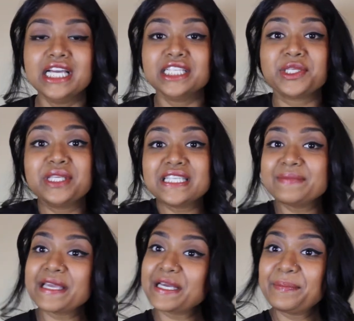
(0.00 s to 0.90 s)
So this is
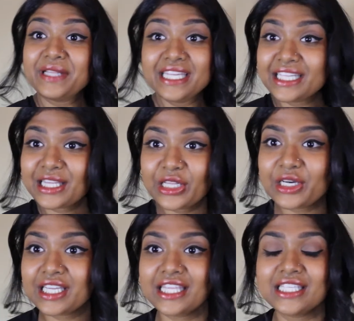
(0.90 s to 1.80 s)
my completed
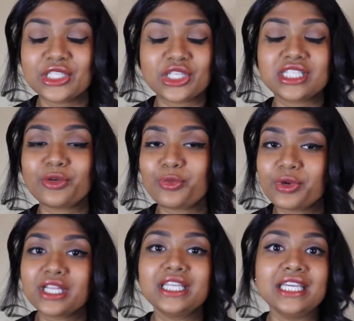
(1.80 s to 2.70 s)
look. This is just a
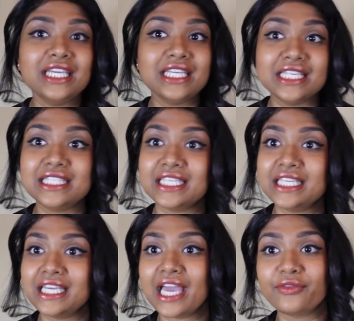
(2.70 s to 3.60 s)
really
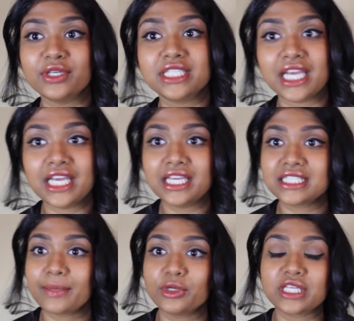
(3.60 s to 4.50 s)
easy, everyday
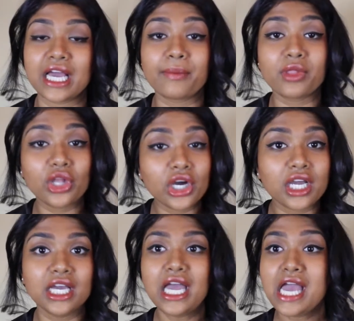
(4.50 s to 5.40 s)
summertime look.